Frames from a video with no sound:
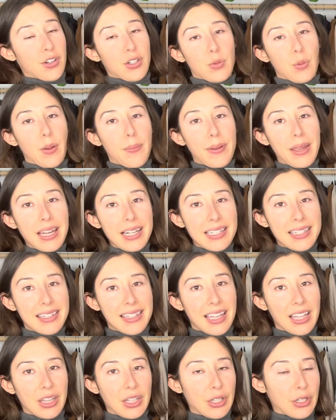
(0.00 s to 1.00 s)
sweatpants,
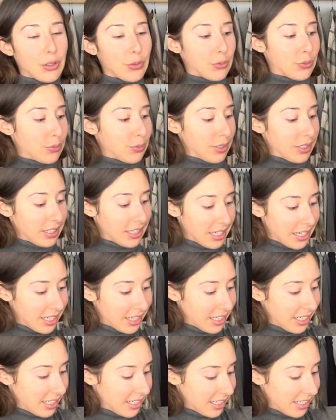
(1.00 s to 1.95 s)
they look really